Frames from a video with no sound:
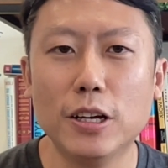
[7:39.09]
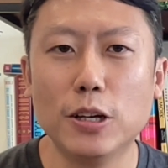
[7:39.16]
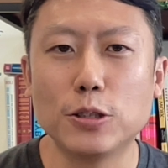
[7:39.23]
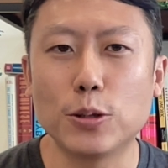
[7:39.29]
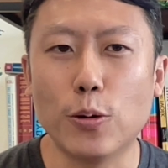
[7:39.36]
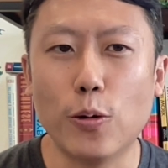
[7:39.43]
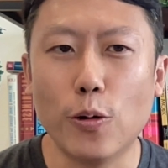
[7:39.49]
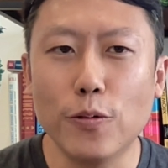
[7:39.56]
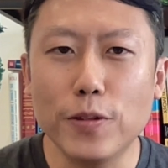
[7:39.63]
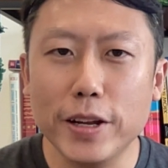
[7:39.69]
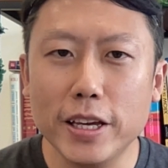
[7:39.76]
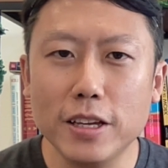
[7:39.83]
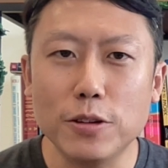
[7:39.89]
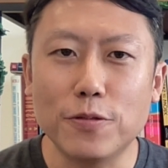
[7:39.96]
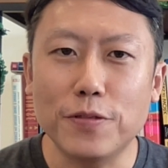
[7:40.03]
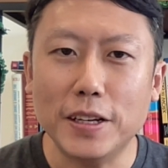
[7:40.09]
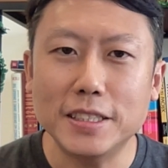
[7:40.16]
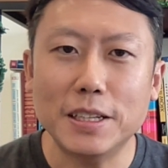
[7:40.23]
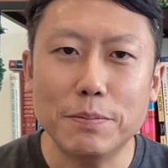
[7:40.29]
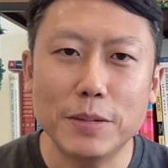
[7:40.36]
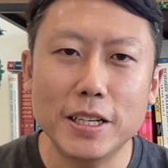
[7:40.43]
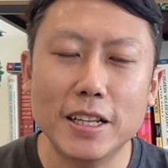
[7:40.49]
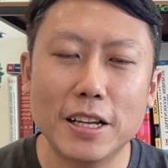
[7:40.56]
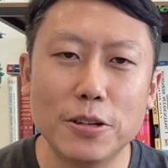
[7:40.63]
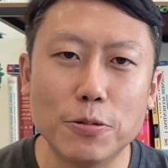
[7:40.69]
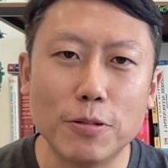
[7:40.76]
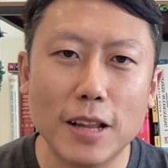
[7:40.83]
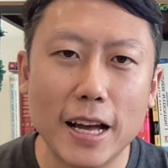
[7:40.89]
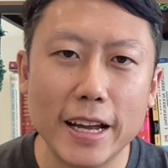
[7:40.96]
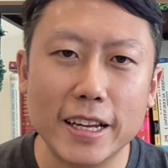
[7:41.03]
So hopefully you find something that
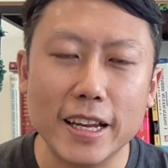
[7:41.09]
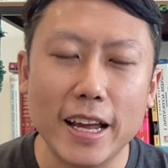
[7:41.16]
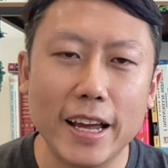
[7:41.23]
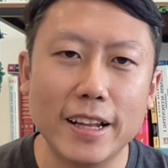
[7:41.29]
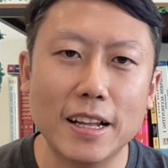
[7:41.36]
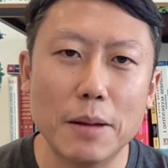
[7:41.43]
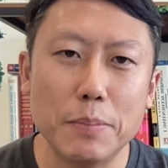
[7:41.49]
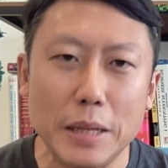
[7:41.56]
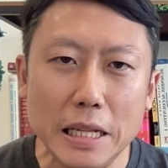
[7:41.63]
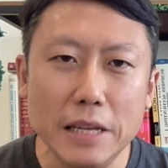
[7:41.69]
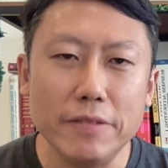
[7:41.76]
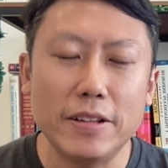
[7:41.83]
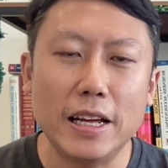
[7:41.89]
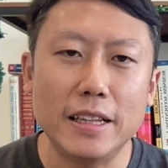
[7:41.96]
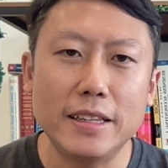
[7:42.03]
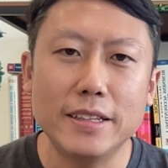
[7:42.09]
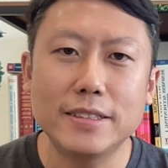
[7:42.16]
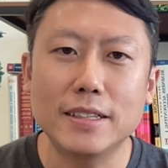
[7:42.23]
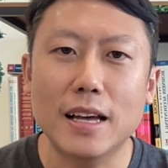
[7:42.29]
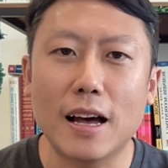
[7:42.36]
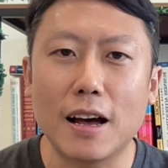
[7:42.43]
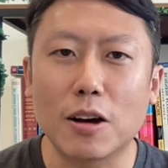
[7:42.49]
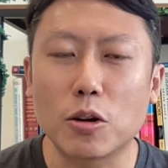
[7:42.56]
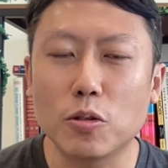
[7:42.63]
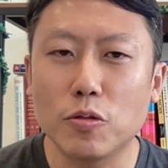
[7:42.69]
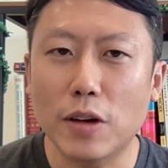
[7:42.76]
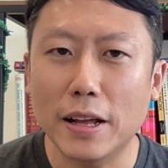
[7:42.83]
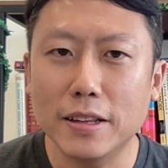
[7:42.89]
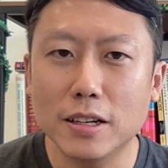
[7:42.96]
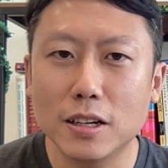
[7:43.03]
you like, and I believe that these are
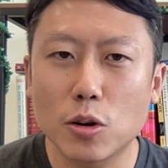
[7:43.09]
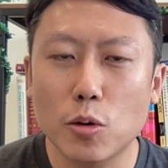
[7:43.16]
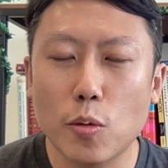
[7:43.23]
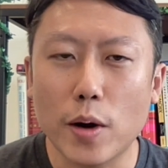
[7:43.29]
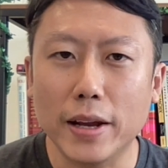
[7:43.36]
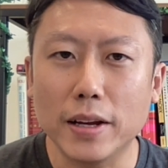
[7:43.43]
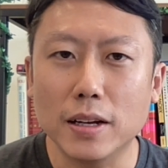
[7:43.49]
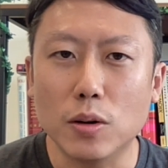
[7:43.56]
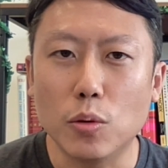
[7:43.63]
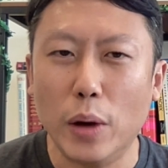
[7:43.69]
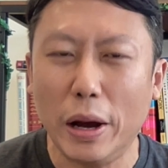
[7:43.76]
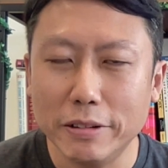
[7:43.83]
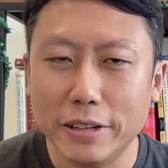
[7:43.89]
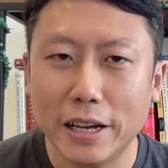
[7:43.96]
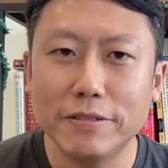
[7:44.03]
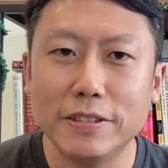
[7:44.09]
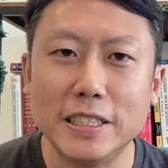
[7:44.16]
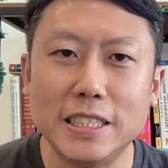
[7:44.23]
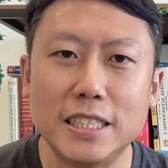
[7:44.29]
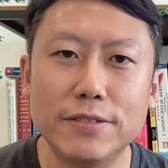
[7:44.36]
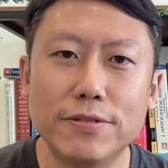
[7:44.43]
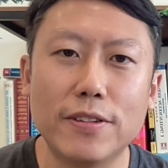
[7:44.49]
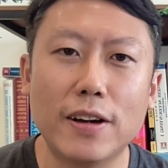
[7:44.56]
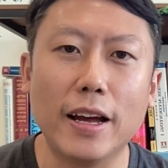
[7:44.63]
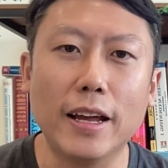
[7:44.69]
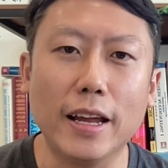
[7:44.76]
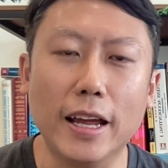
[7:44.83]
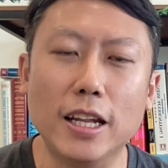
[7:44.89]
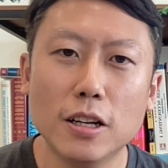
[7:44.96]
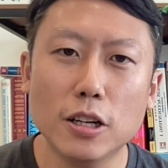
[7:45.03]
rather quite well
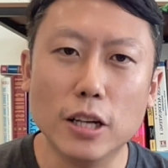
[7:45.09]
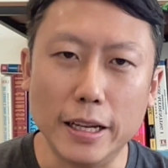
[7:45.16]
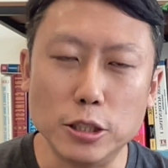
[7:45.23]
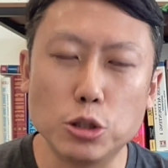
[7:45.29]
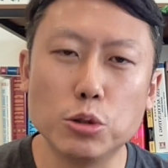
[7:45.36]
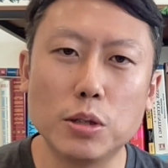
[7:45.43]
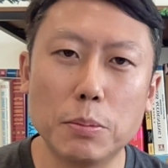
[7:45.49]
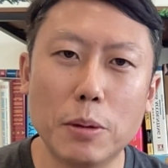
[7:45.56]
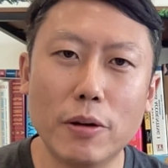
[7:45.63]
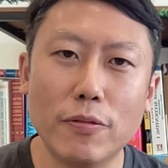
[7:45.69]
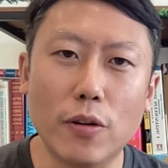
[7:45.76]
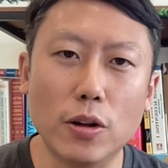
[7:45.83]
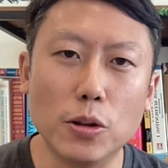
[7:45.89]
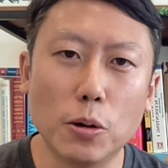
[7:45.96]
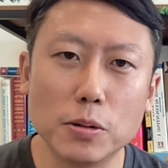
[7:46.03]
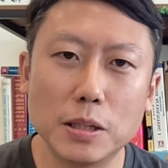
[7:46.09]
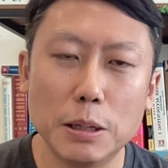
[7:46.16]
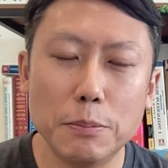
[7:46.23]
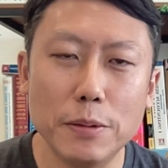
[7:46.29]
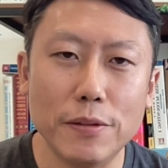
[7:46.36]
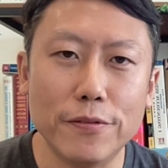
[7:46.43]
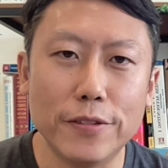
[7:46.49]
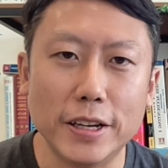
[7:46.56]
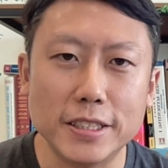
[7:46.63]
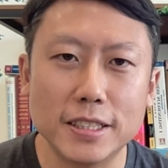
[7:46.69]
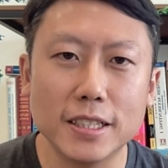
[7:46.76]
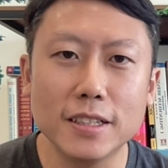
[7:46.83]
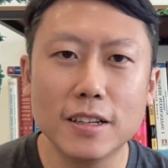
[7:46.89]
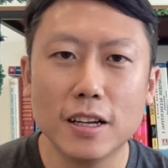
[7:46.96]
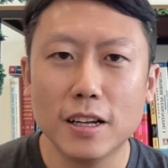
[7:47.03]
diversified and suitable for long-term
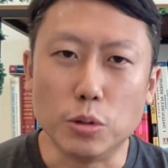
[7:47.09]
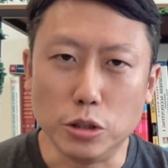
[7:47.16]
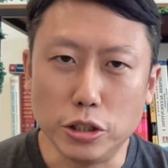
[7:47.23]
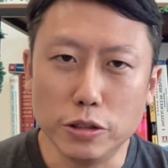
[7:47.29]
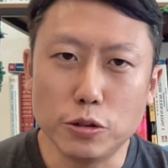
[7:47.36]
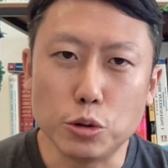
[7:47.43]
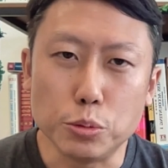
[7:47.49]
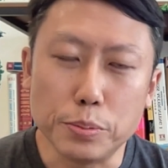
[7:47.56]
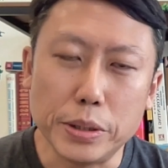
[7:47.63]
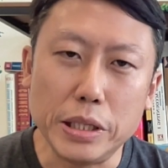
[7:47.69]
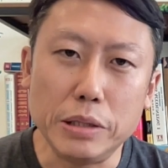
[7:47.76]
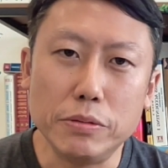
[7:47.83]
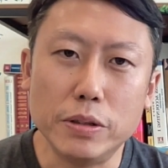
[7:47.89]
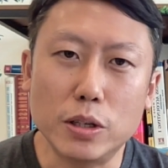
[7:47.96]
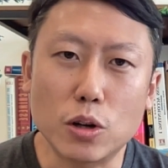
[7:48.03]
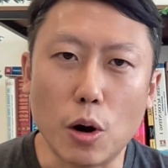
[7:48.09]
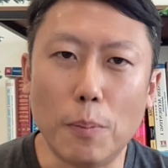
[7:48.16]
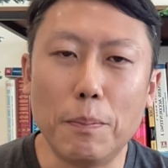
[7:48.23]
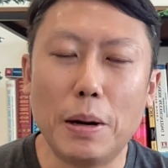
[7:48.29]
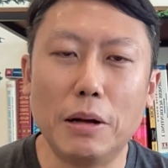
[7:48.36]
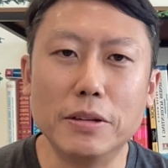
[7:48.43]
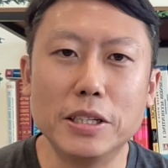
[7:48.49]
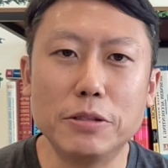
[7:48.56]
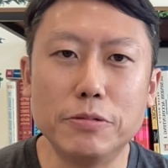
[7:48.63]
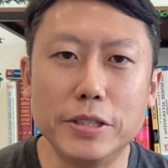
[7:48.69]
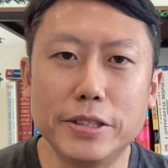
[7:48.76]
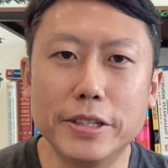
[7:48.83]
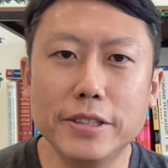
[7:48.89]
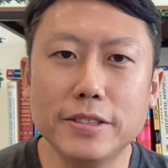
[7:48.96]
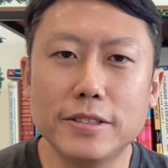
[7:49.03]
investing to achieve superior compounding
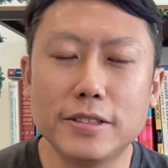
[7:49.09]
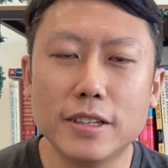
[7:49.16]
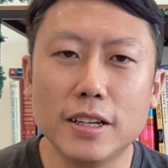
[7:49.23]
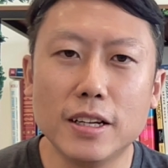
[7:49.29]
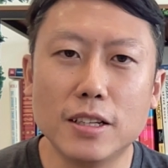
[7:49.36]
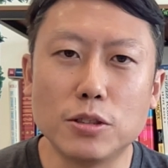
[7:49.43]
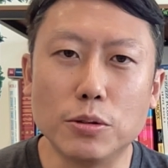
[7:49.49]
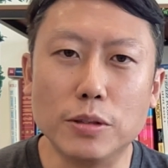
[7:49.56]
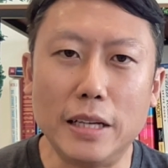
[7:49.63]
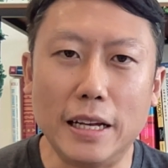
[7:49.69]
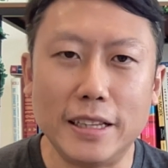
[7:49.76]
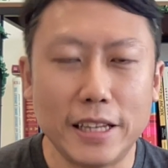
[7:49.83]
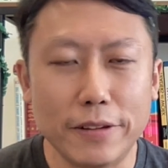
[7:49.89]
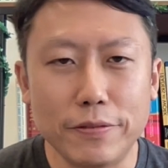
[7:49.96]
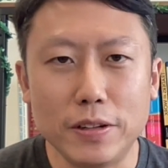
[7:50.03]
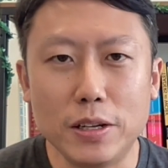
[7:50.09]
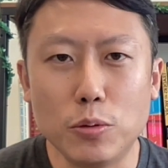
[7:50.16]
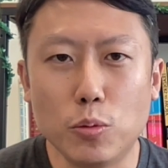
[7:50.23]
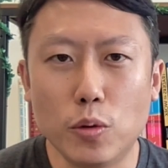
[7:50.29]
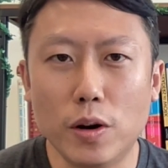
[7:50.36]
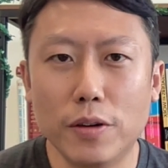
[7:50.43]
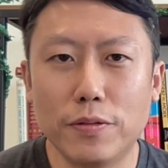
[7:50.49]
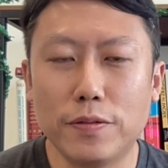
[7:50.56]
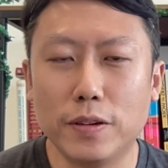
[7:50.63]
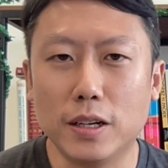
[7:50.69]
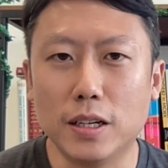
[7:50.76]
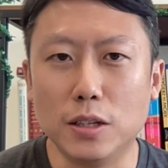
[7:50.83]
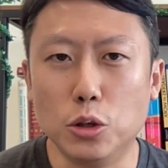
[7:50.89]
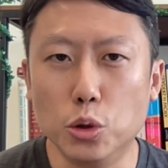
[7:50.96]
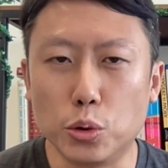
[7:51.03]
returns. So they are definitely worth
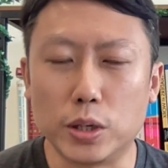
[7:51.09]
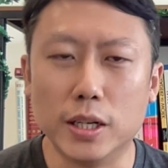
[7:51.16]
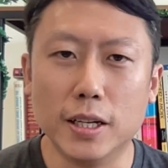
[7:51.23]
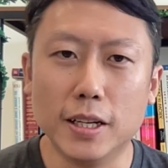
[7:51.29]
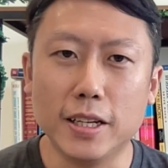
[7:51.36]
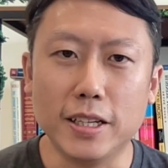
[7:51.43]
a look.